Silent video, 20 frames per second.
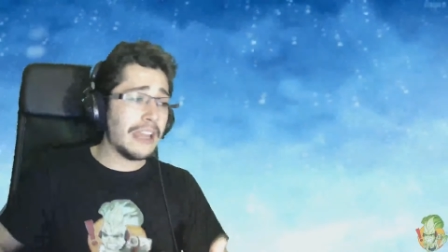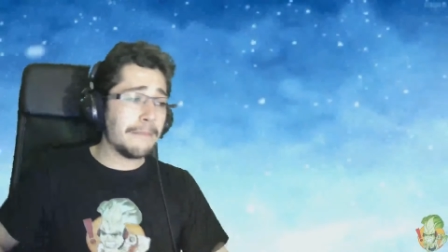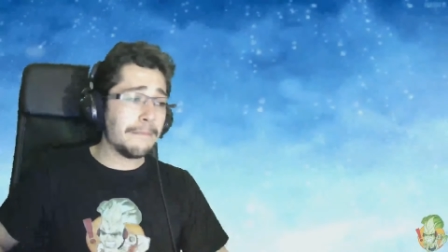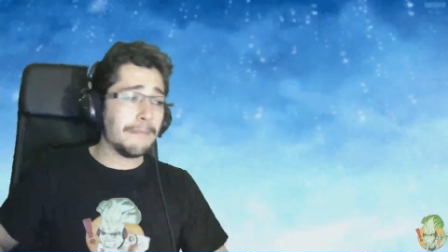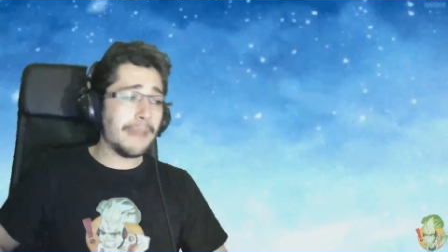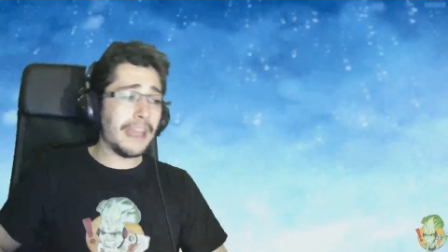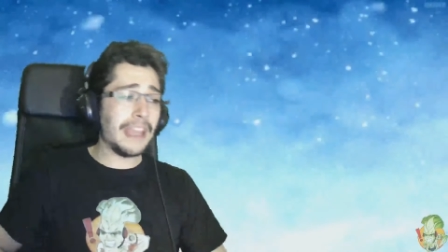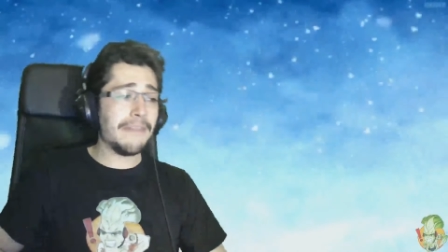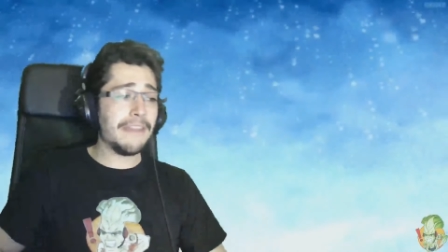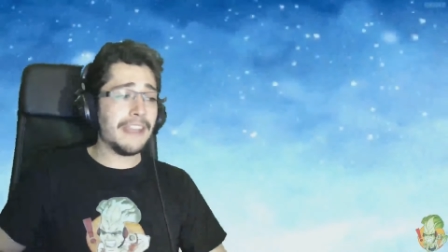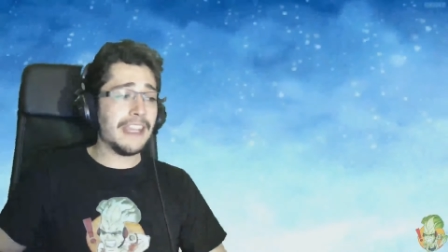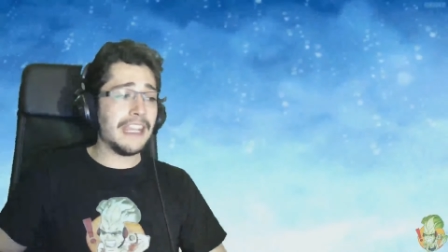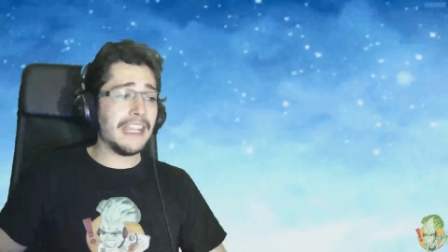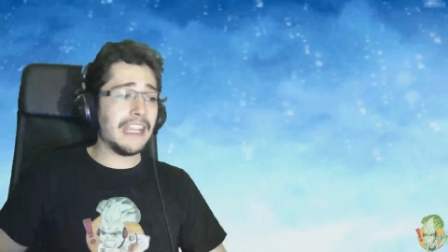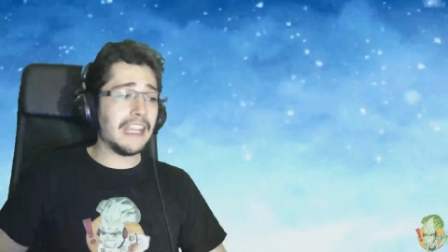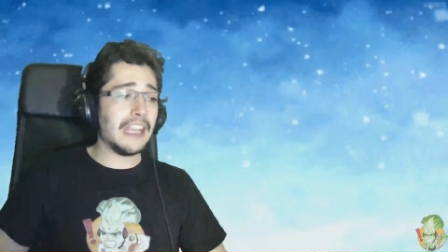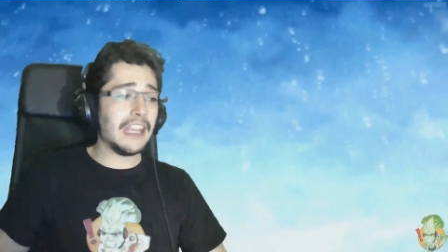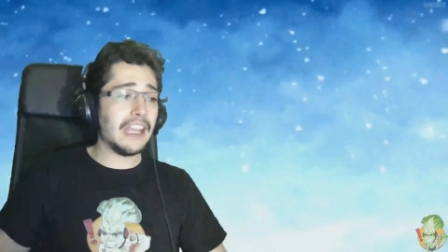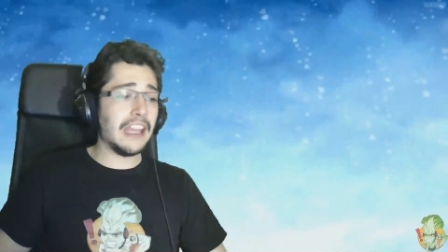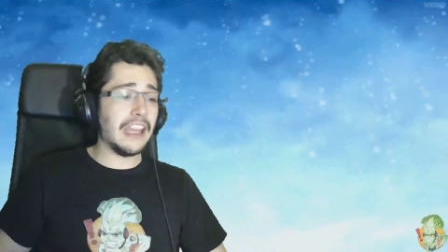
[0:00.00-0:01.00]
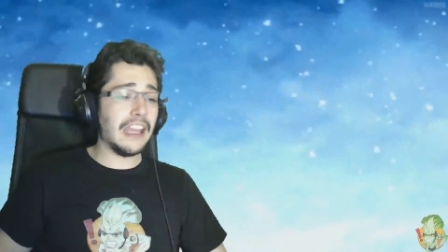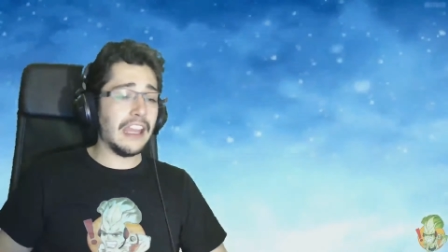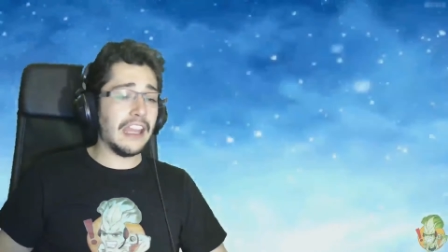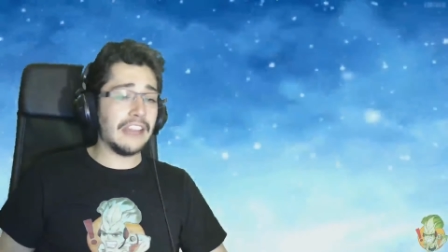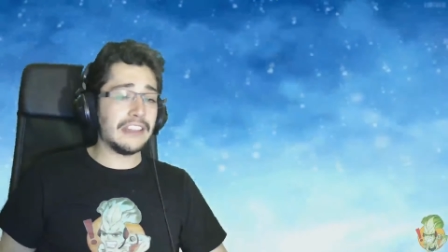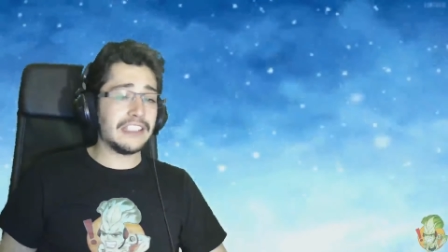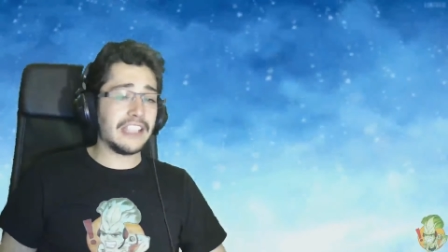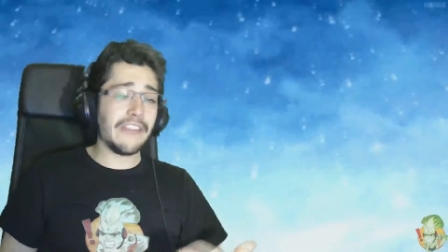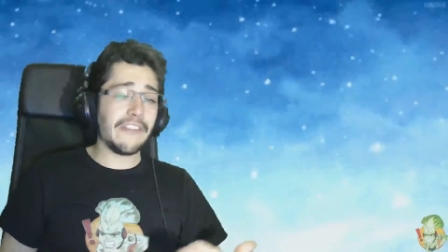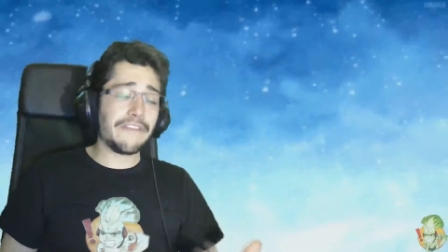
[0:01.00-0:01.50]
maybe
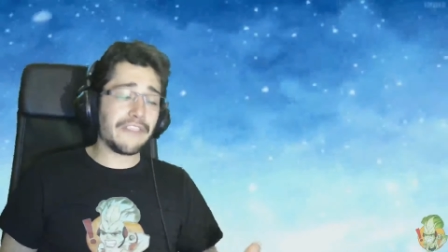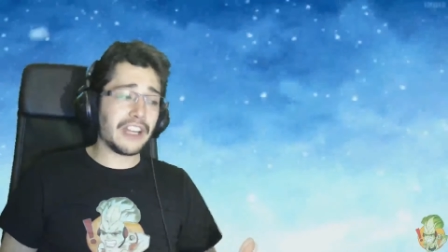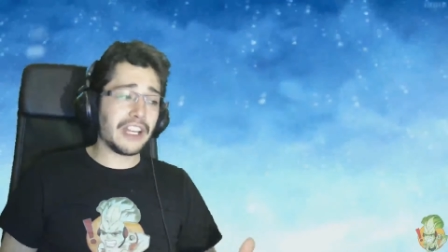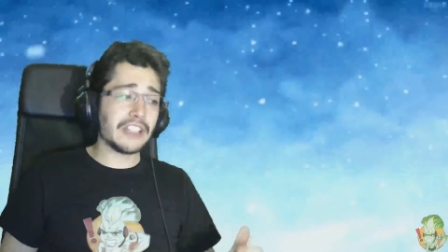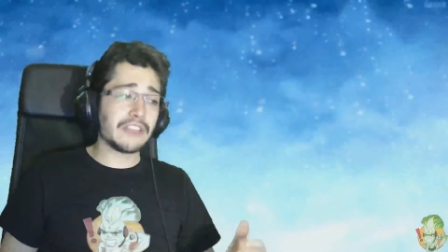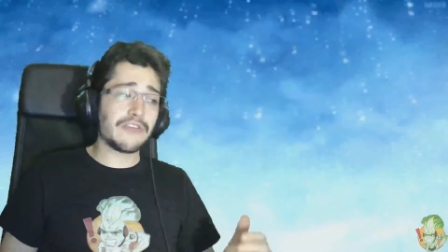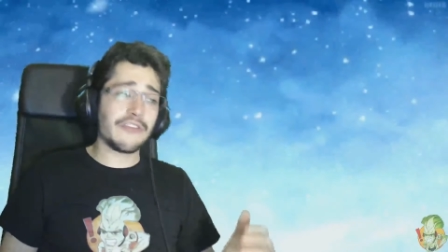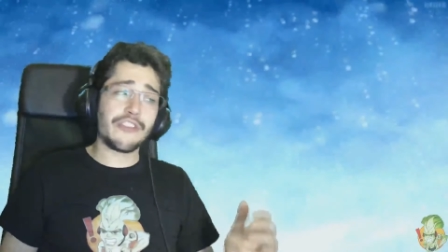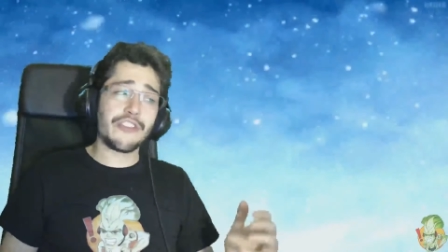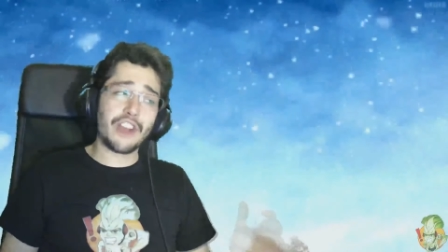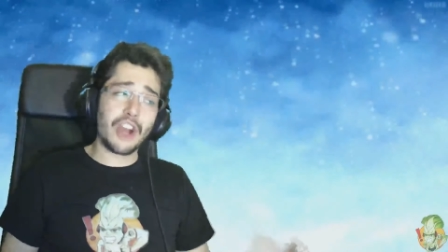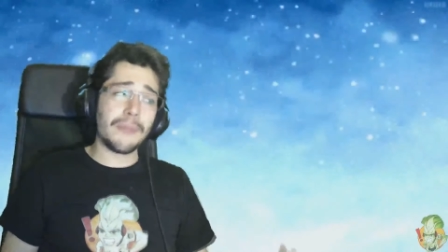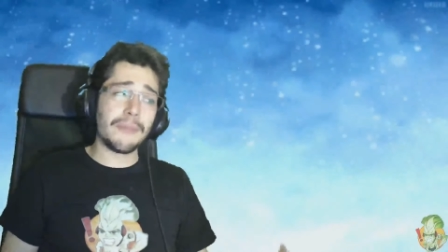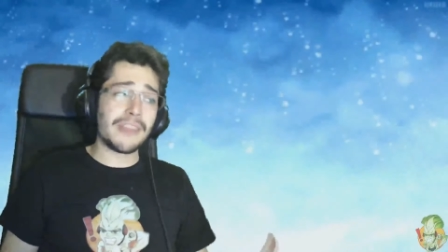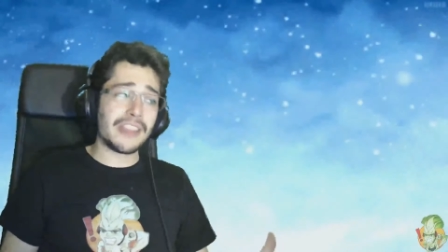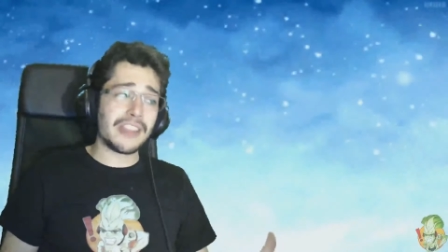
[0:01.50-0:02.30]
different from the